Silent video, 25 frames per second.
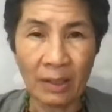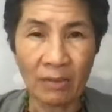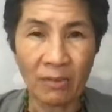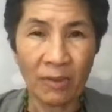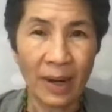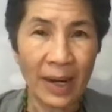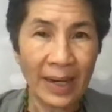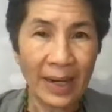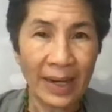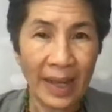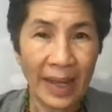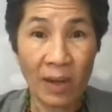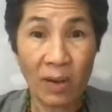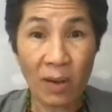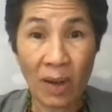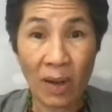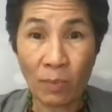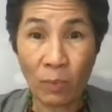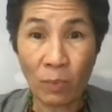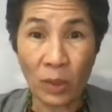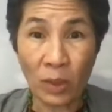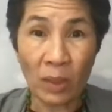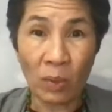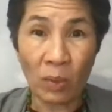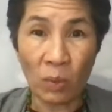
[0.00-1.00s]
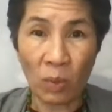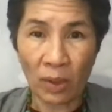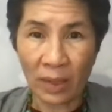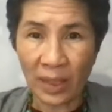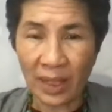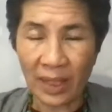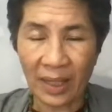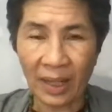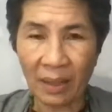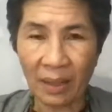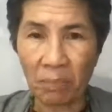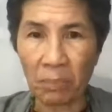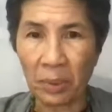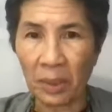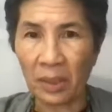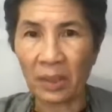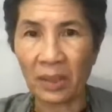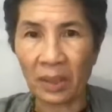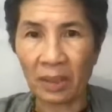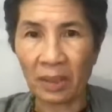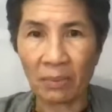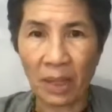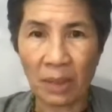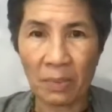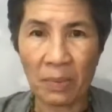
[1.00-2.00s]
Right now, I'm really working on
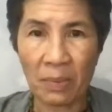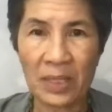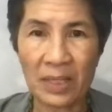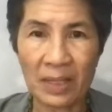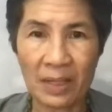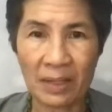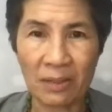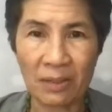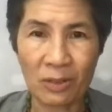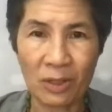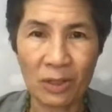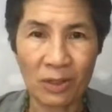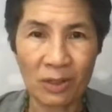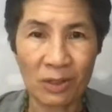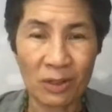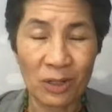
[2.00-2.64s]
building my business.